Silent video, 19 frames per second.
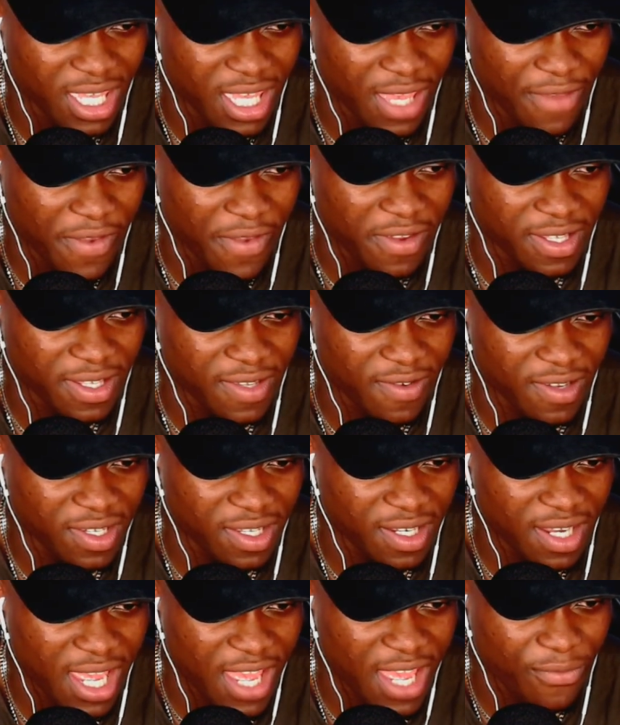If every
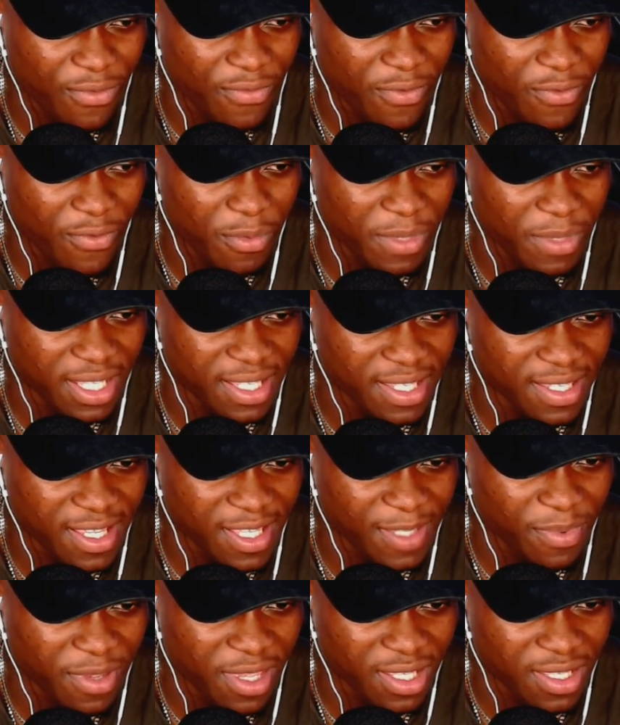interaction I have with a woman is
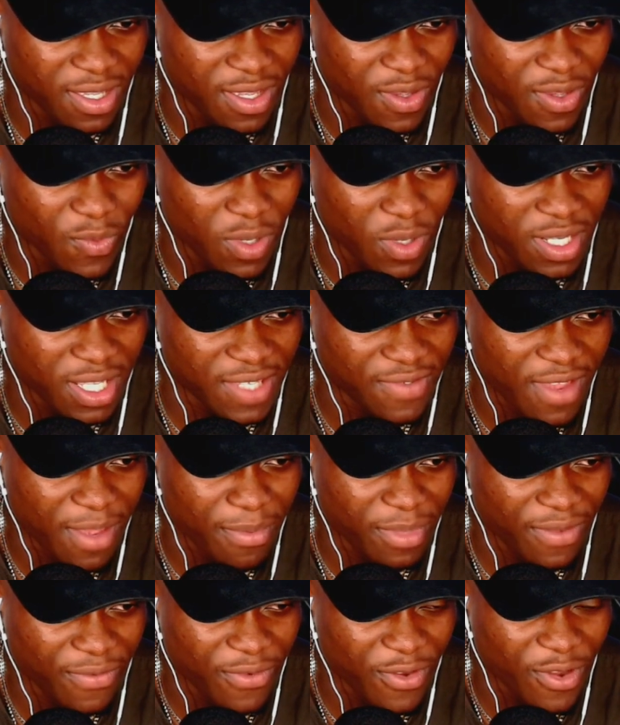suspect, what does that
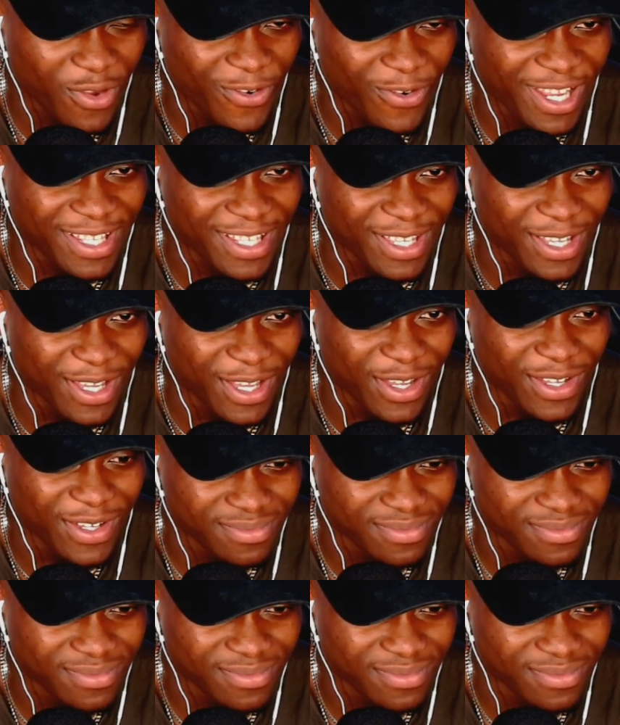mean for Horikita?